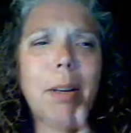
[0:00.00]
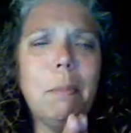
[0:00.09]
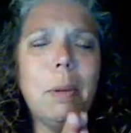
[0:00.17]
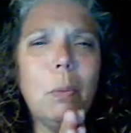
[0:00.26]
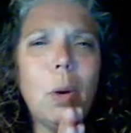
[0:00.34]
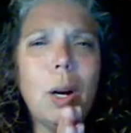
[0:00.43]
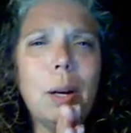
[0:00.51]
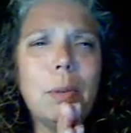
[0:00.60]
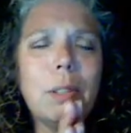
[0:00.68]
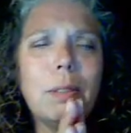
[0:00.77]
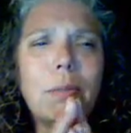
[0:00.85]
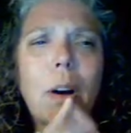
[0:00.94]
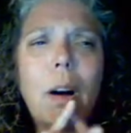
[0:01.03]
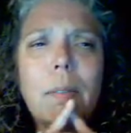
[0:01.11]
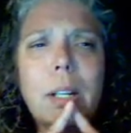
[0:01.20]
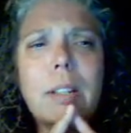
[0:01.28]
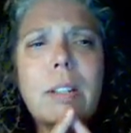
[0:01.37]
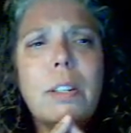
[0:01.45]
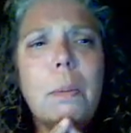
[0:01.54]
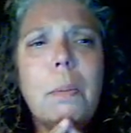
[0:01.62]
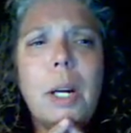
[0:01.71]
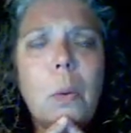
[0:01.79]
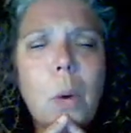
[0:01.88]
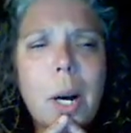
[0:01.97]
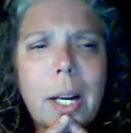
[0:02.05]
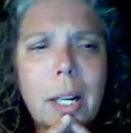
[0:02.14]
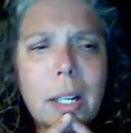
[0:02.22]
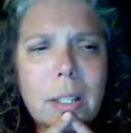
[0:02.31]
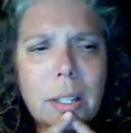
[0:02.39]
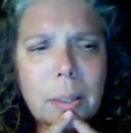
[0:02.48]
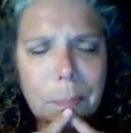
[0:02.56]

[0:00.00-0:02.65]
have been why I was involved in so many weddings.